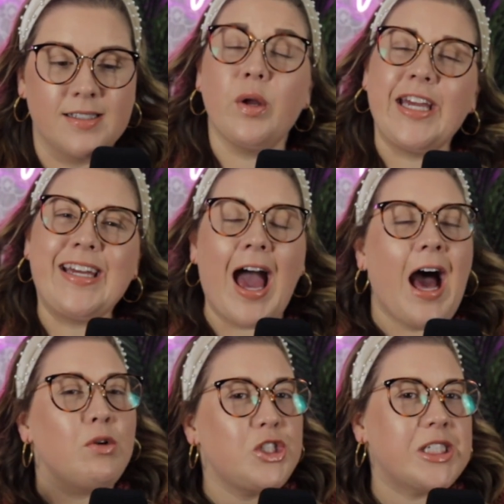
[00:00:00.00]
Kody
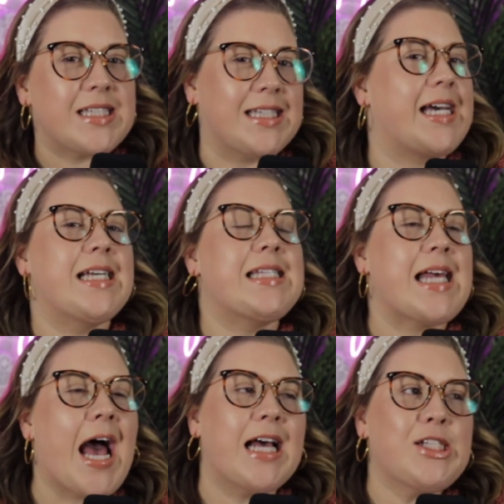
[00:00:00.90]
couches this
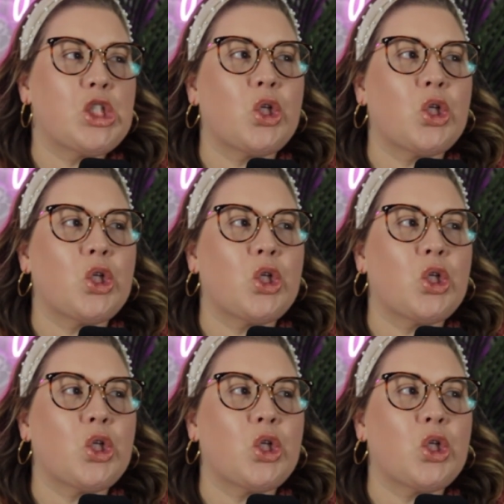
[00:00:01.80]
as